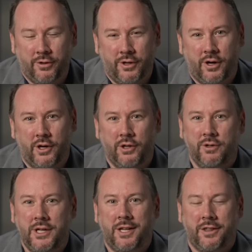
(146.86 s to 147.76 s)
There are
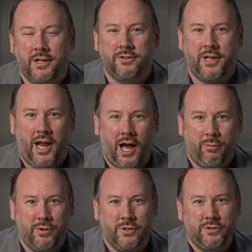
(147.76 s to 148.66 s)
unique things that
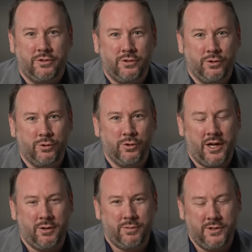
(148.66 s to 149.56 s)
happen
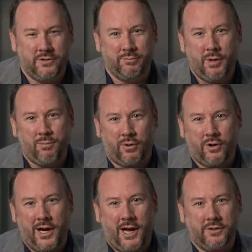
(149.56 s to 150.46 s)
to a piece of
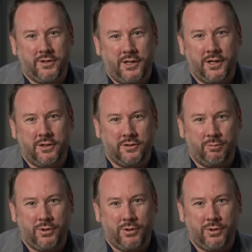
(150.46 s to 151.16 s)
paper as ink is